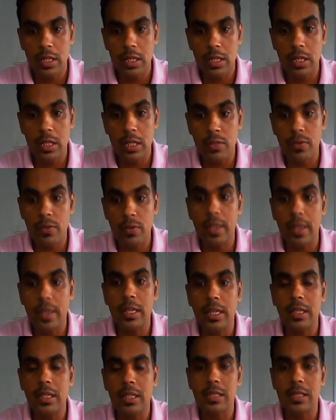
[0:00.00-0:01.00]

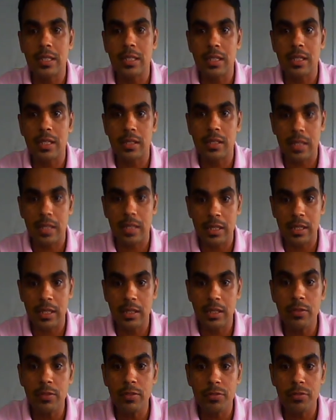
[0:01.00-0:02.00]
infinite distance as
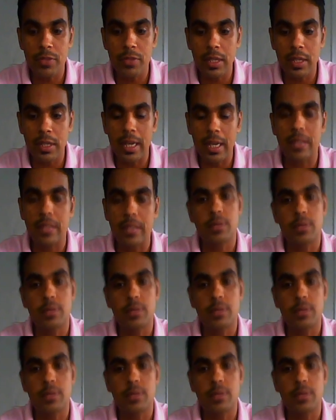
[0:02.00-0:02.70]
a free atom.